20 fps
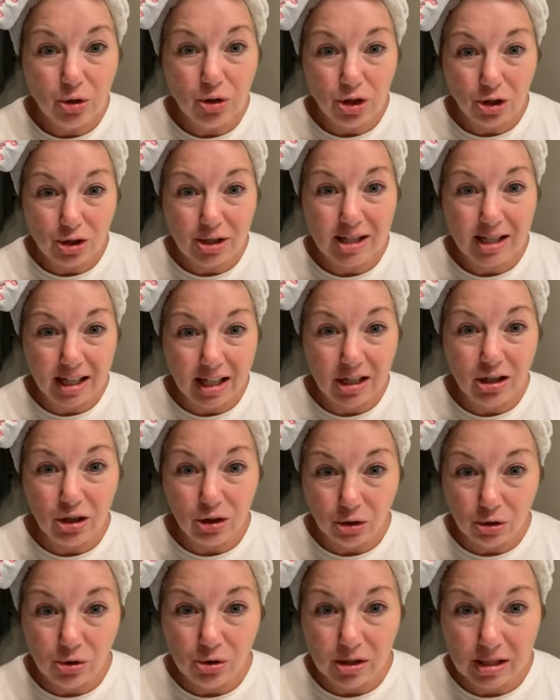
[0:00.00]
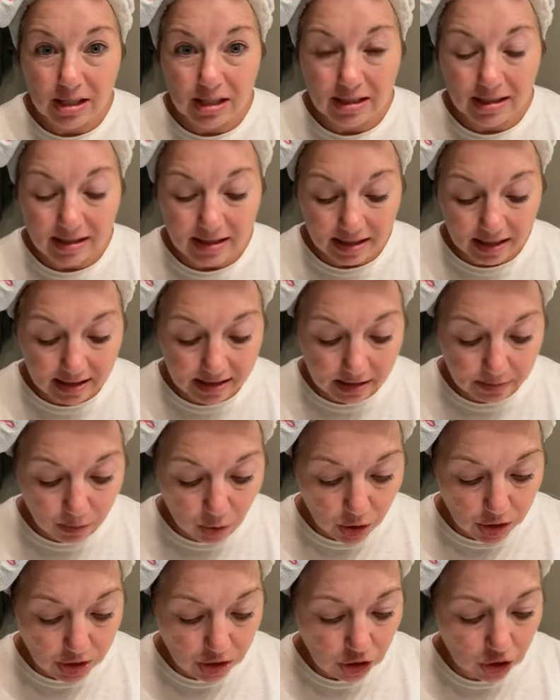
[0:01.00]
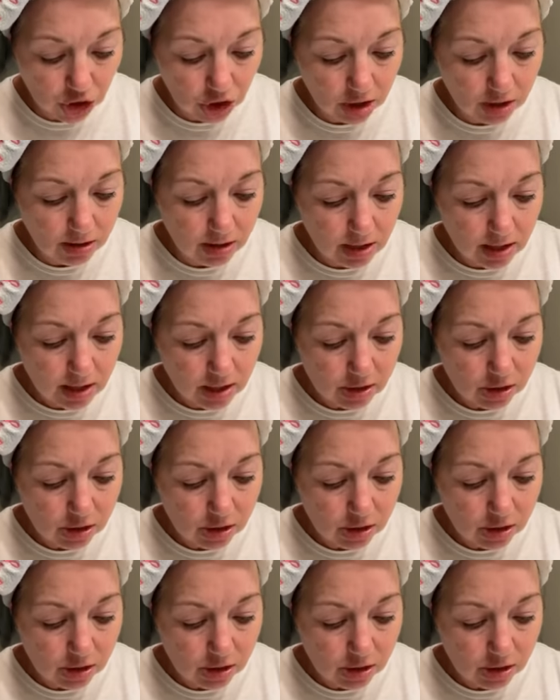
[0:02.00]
your skin loses its moisture.